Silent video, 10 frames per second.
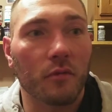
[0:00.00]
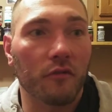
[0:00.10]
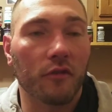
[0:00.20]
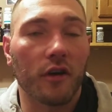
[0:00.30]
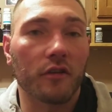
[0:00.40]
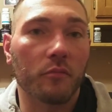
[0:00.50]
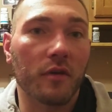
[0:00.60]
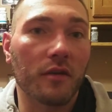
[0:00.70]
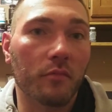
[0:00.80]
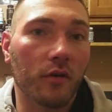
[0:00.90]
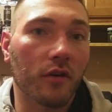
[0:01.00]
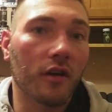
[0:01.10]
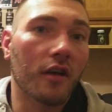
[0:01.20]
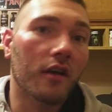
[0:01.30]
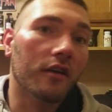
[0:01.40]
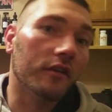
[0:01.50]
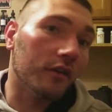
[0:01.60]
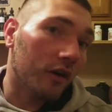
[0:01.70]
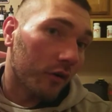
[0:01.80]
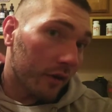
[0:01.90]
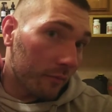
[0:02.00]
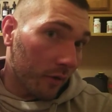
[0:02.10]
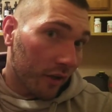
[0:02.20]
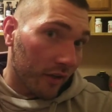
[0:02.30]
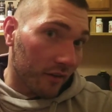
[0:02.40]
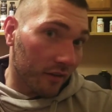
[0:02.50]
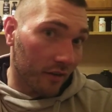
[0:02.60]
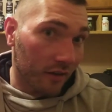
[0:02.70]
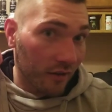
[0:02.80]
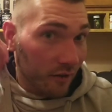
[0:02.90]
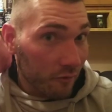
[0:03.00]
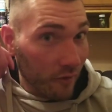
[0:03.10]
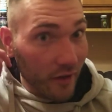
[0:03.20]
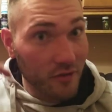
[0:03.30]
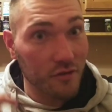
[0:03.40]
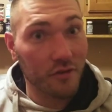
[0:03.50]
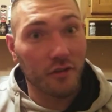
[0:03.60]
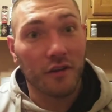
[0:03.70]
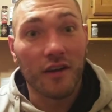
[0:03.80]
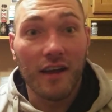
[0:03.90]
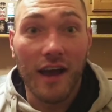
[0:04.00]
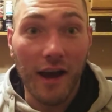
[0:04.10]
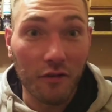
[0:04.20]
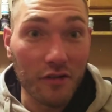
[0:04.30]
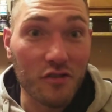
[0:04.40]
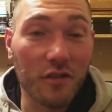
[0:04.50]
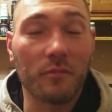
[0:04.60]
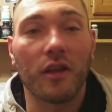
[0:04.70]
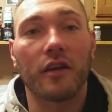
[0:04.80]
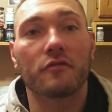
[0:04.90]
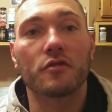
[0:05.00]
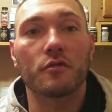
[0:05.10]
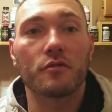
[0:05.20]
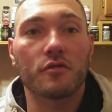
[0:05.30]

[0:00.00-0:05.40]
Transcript: But for other people, you know, it might affect your out of gym life too.